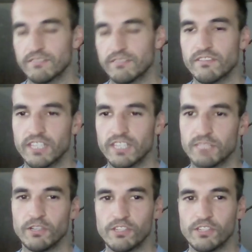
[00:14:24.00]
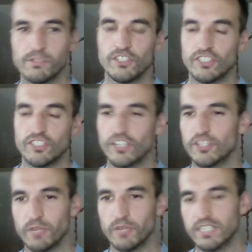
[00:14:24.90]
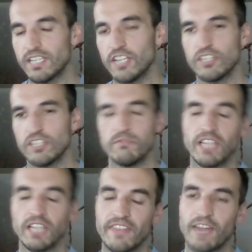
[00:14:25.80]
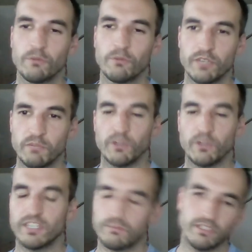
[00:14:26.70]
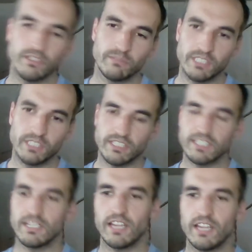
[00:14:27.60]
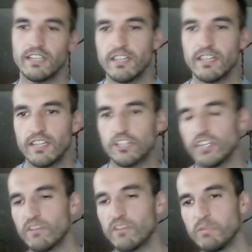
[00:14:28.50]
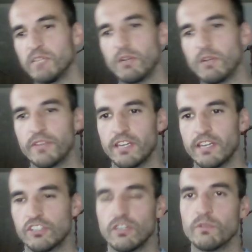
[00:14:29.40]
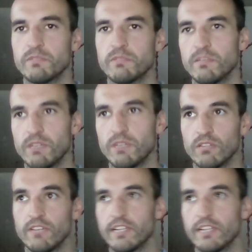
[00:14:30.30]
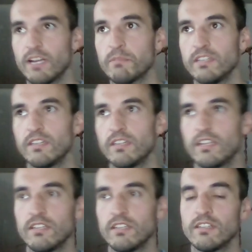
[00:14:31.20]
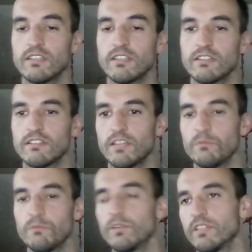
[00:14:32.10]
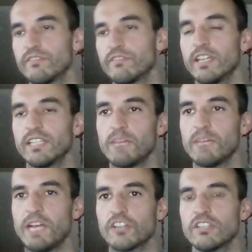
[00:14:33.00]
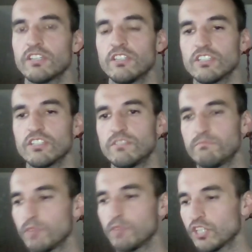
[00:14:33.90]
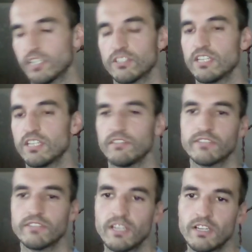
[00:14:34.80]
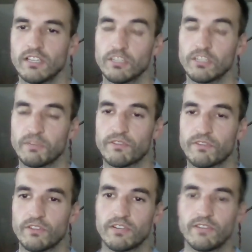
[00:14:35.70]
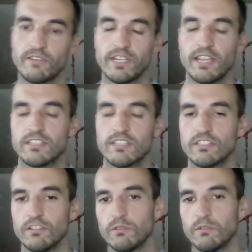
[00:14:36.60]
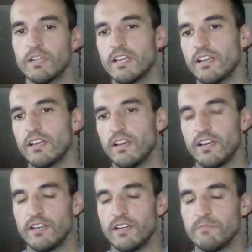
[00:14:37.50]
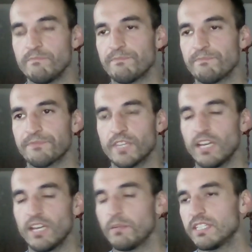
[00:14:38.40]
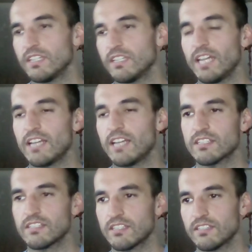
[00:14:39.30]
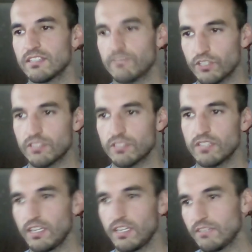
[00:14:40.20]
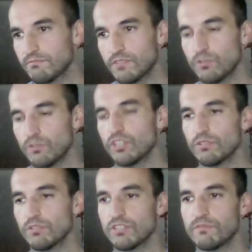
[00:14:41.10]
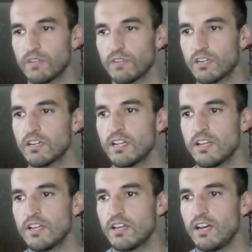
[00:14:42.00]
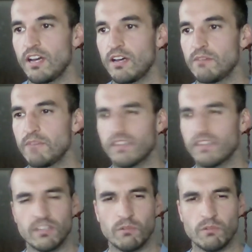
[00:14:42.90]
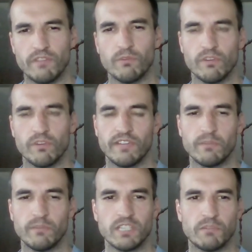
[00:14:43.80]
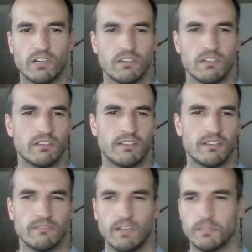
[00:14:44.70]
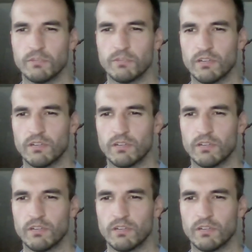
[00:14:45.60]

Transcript: thinks about you and just judging you on a stage and let that ruin your mood because re- realistically it's not it should never be about that. It should always be about leveling up and and and really finding that passion and just pushing yourself a little bit further every day. So um, yeah, we did the last the first uh, two shows so far. Um, I think they're what four to five weeks apart. How much apart? Yeah,